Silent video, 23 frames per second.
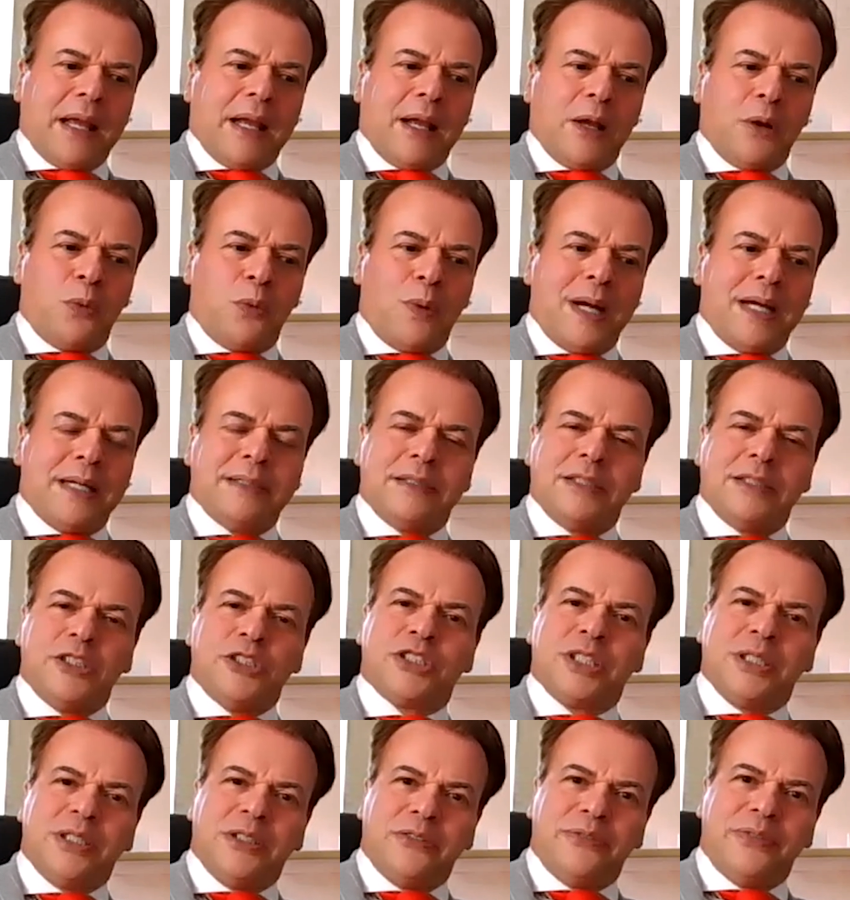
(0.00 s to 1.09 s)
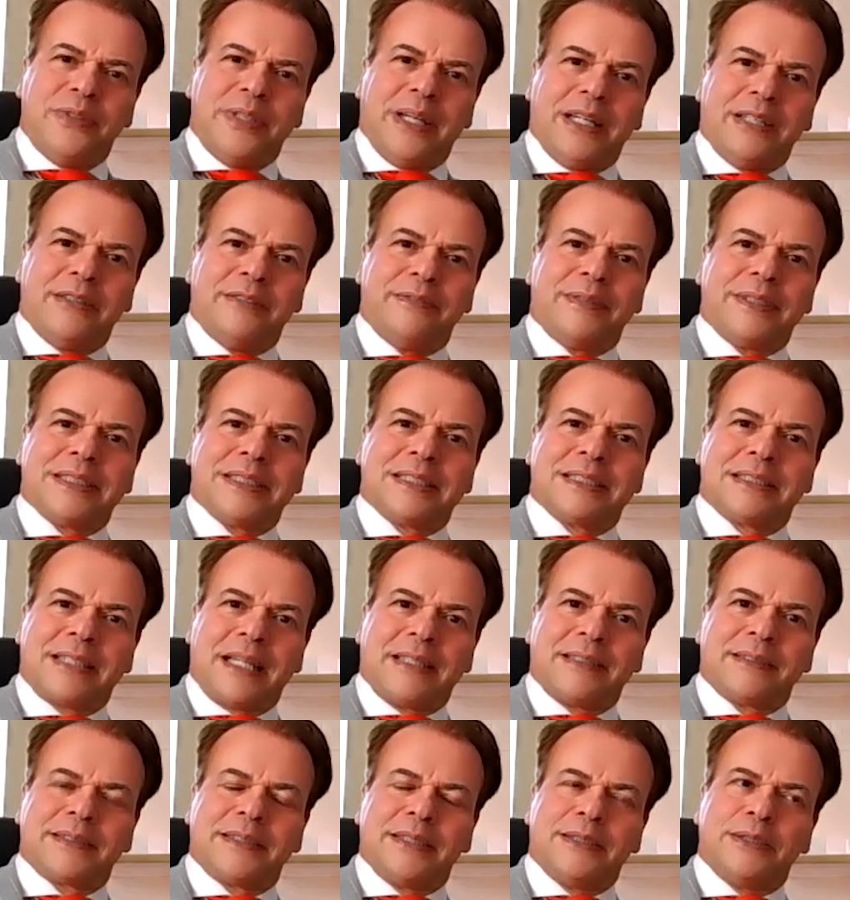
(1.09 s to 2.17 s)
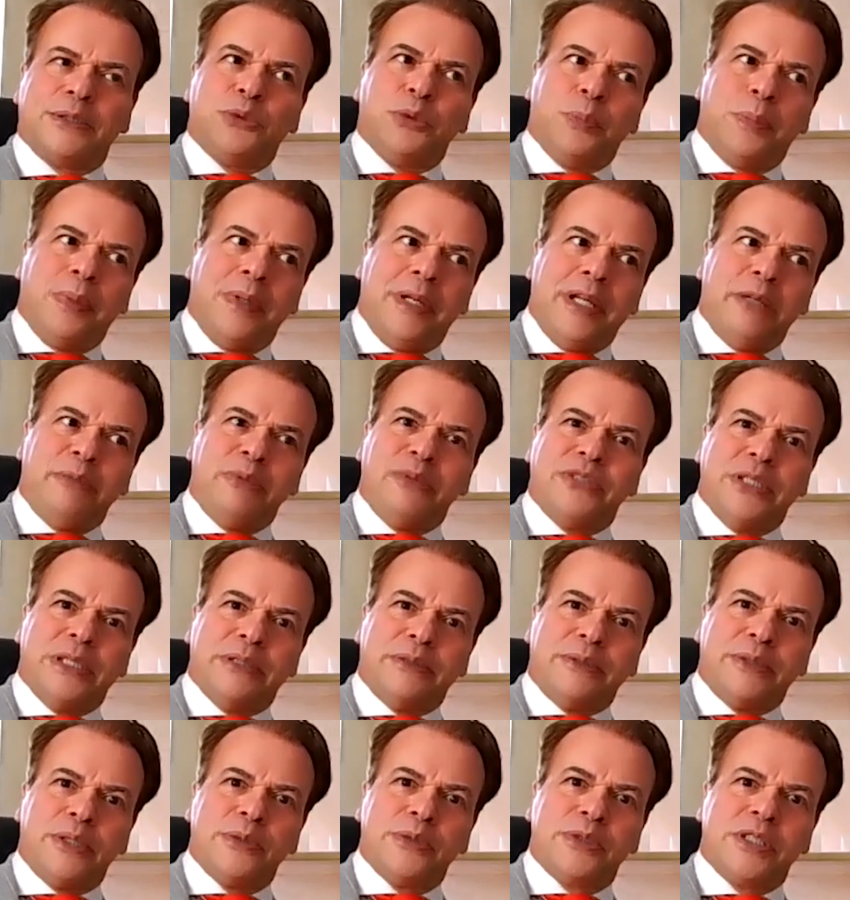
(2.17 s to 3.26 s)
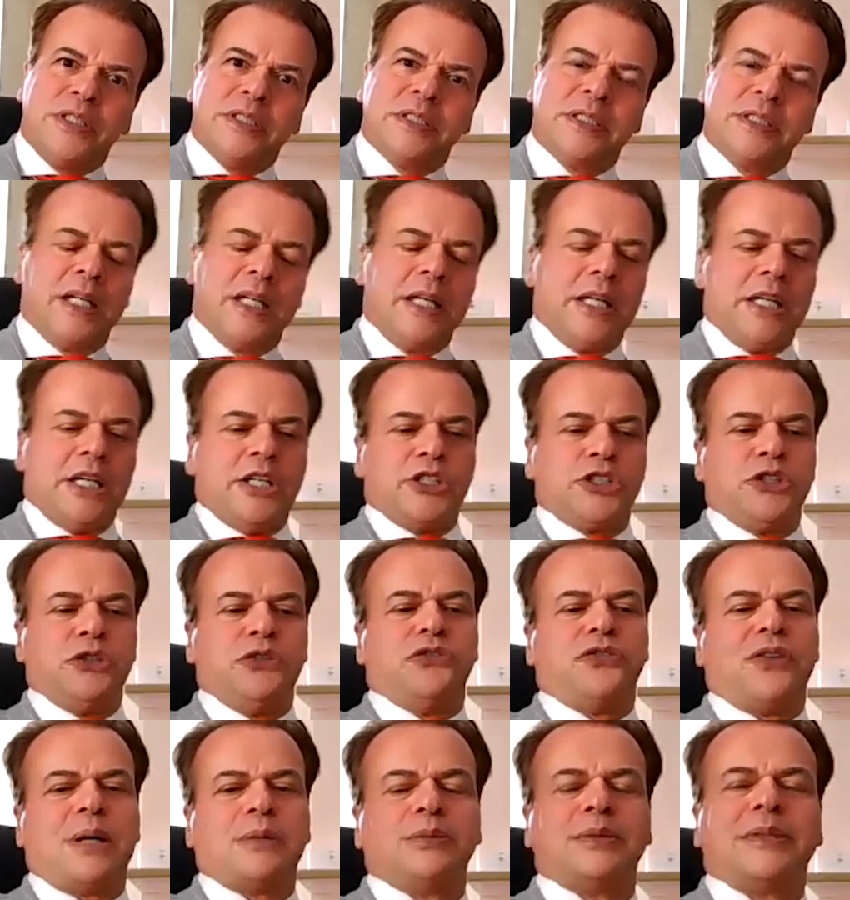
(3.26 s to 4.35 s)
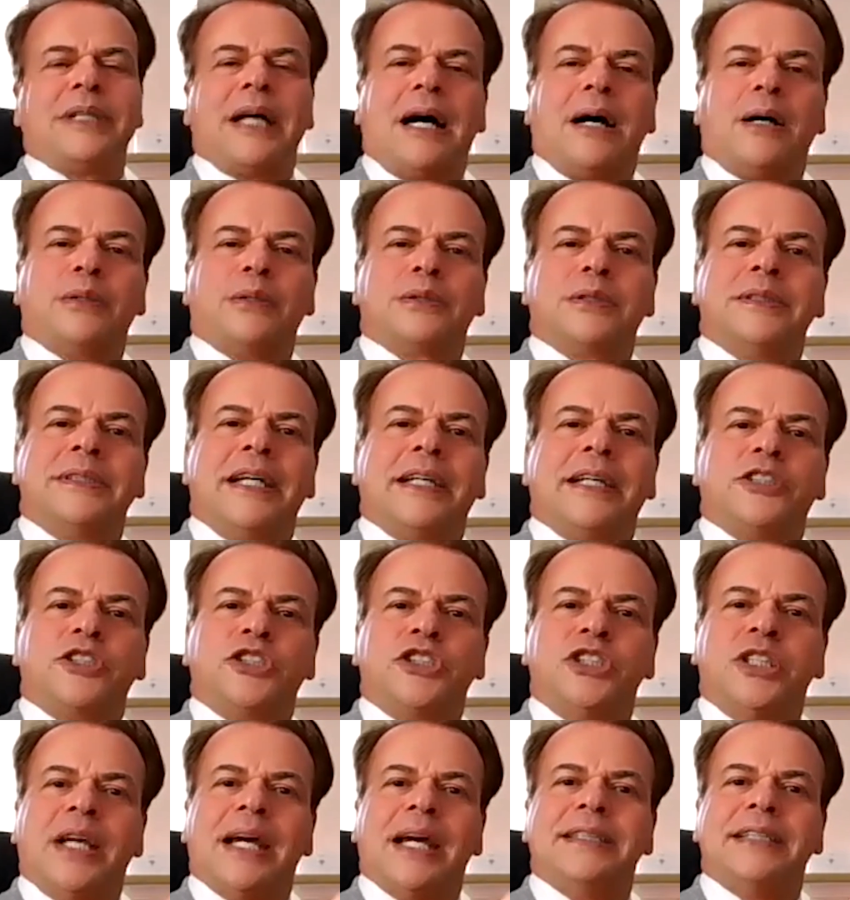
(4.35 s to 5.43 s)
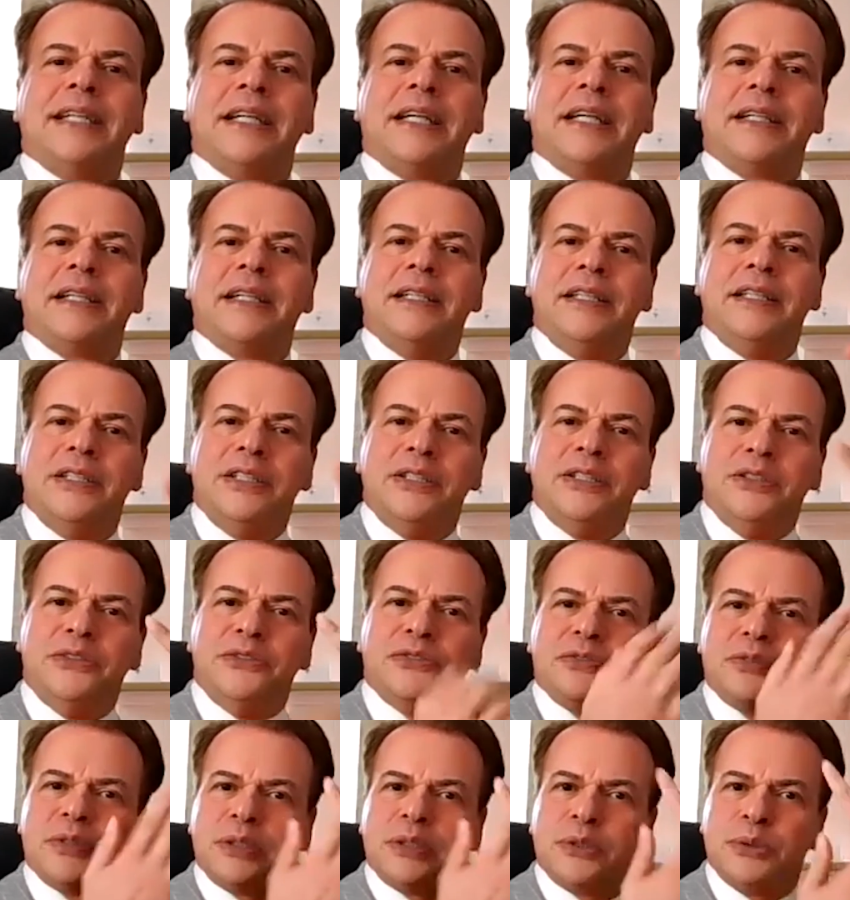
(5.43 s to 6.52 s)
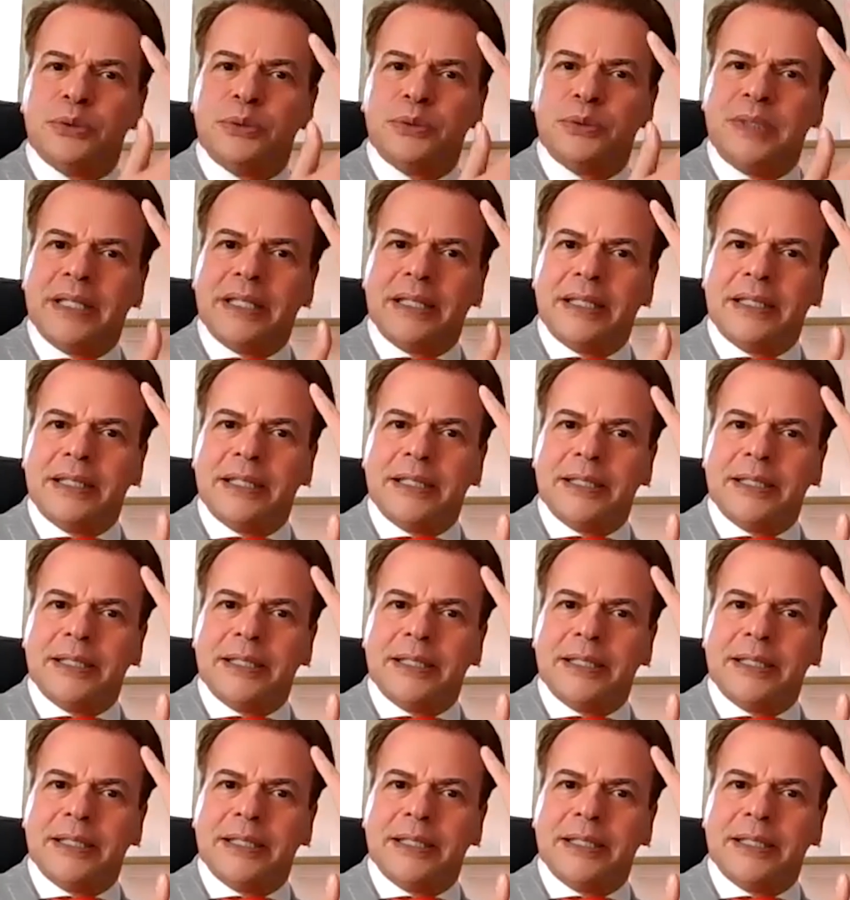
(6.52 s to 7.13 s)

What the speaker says: And when Geneviève started to play with the roses, she found out that she had a relief to the